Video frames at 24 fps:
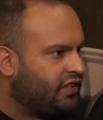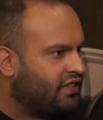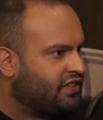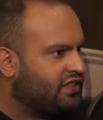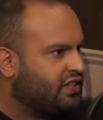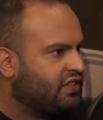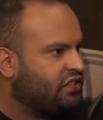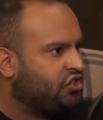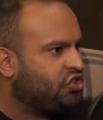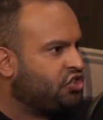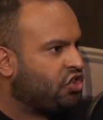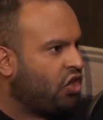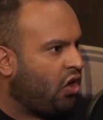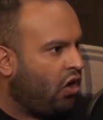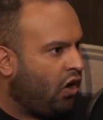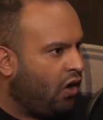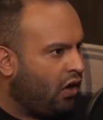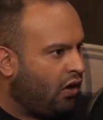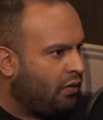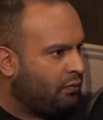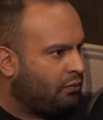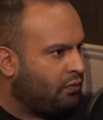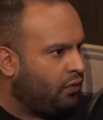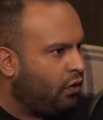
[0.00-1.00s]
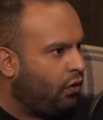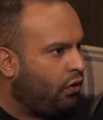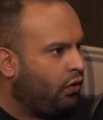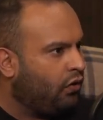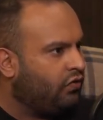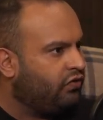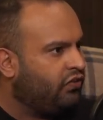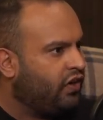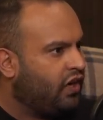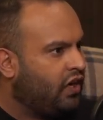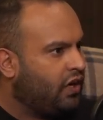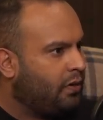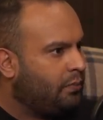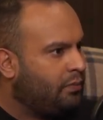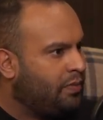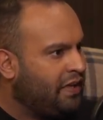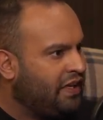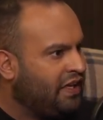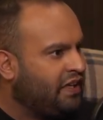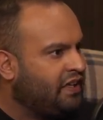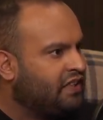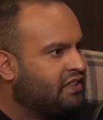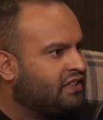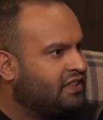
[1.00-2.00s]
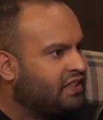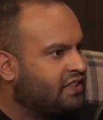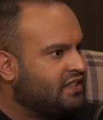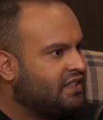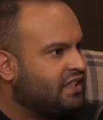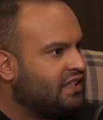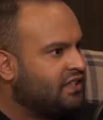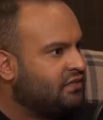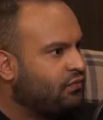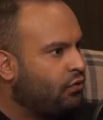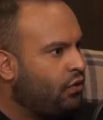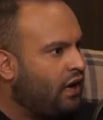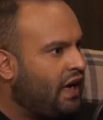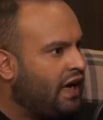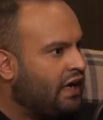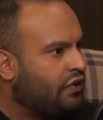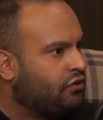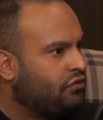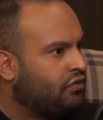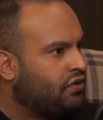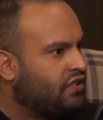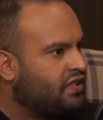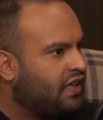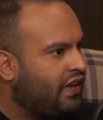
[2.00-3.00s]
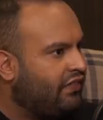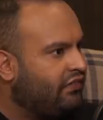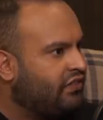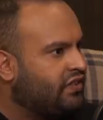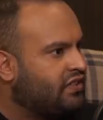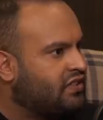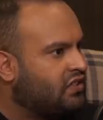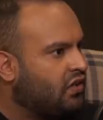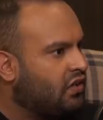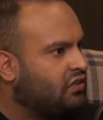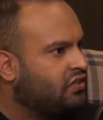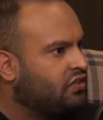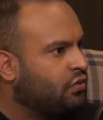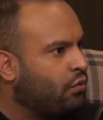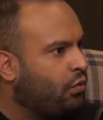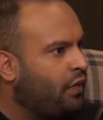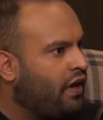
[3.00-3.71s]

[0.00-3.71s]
Does the charm of being a successful actress ever start to